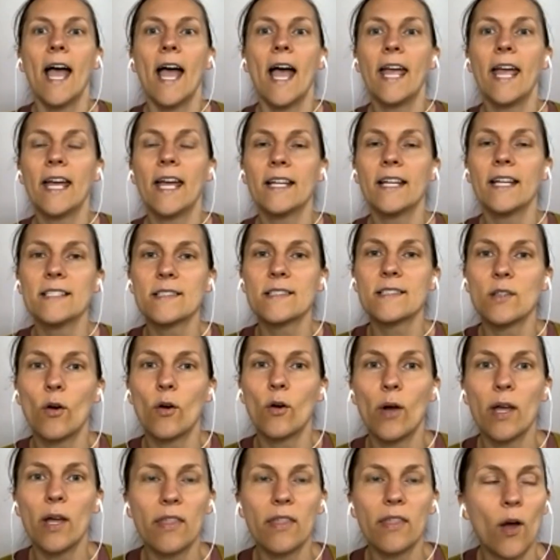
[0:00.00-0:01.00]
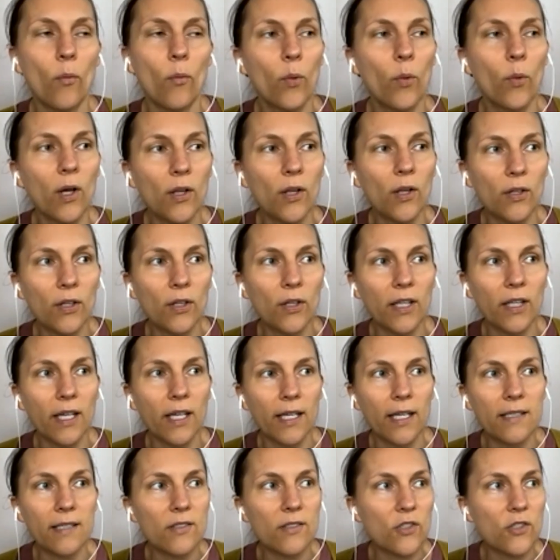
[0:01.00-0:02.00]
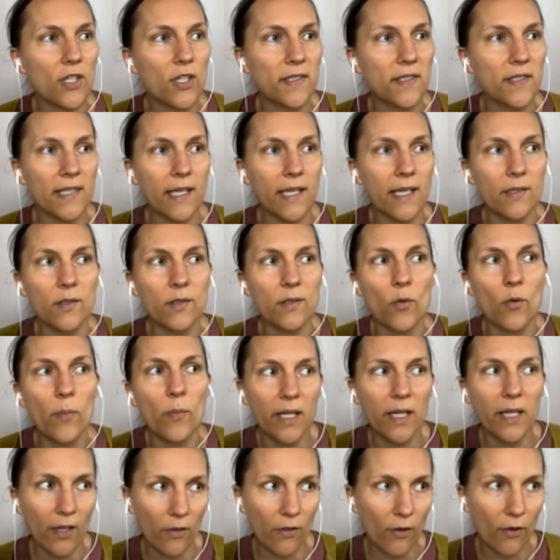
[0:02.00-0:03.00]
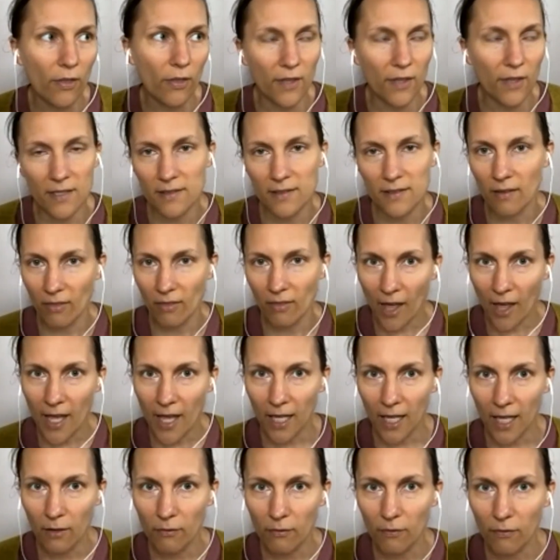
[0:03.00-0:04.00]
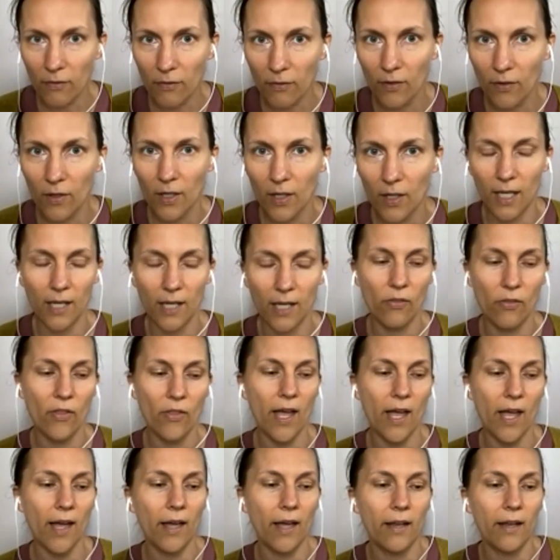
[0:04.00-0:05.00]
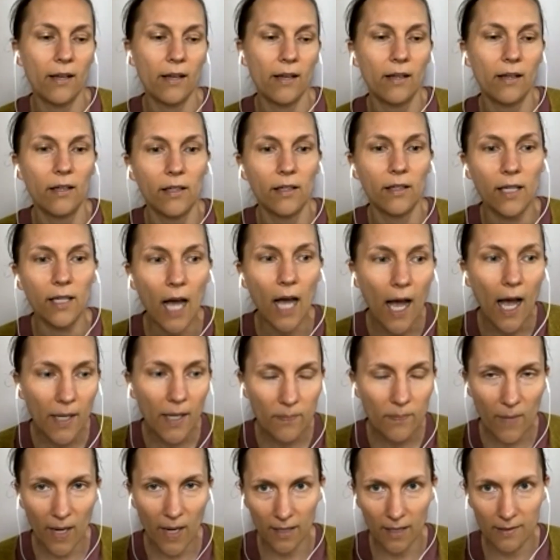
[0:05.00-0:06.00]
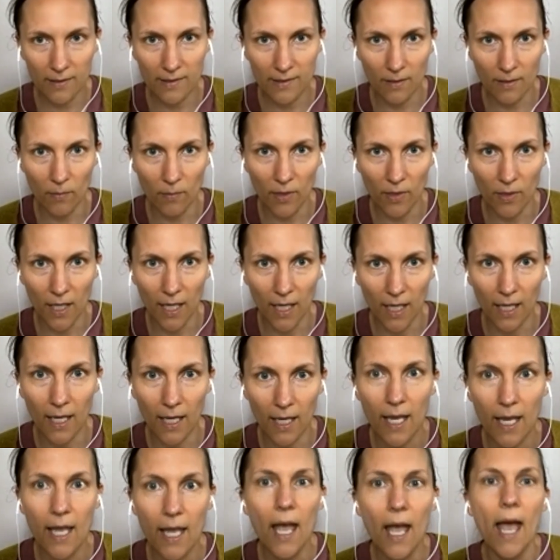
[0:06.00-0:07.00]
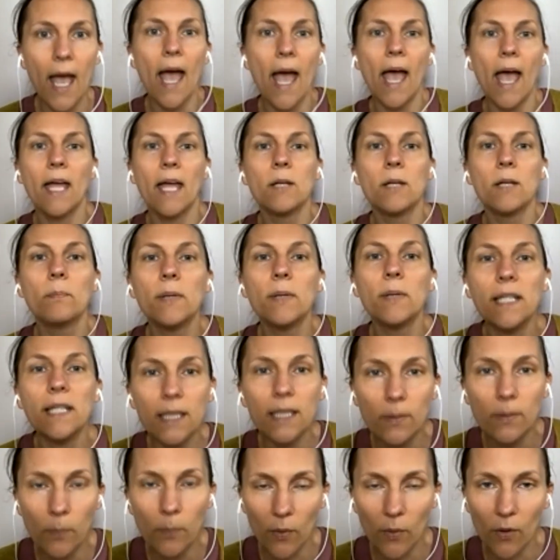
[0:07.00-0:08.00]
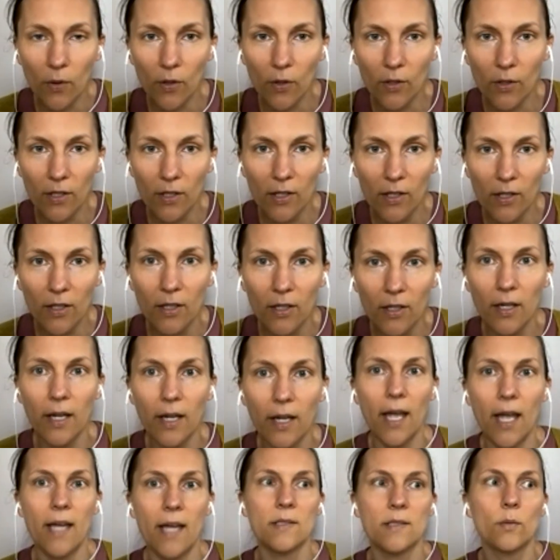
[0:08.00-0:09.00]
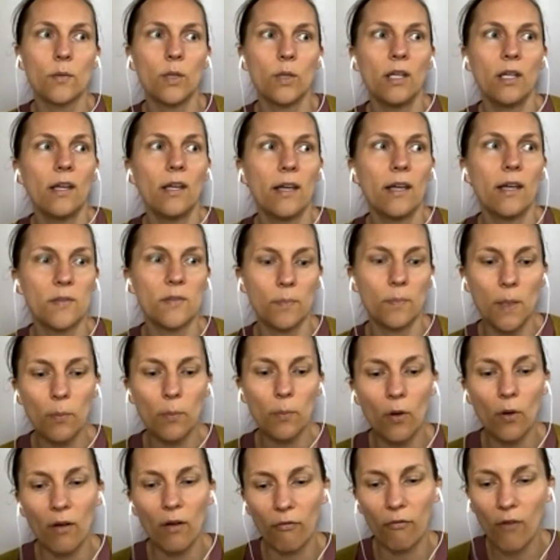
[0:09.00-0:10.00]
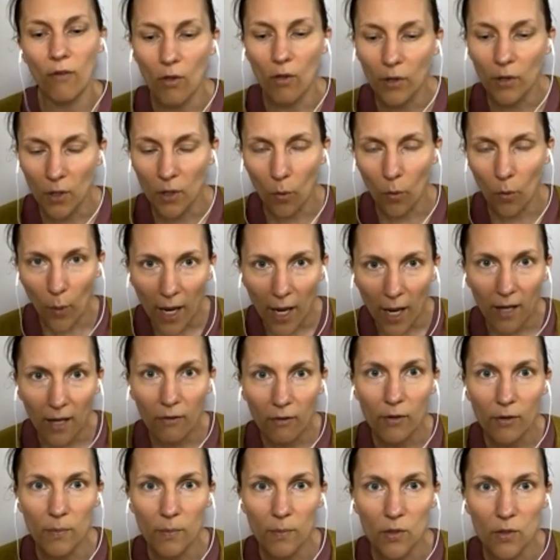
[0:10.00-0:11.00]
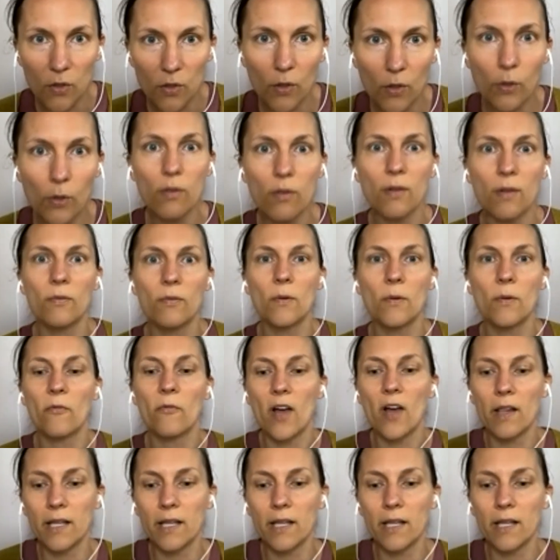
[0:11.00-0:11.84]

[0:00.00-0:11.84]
And so I thought, well, it's just like so many other things in life, in that God makes something, and people, as people have fallen away from the truth and from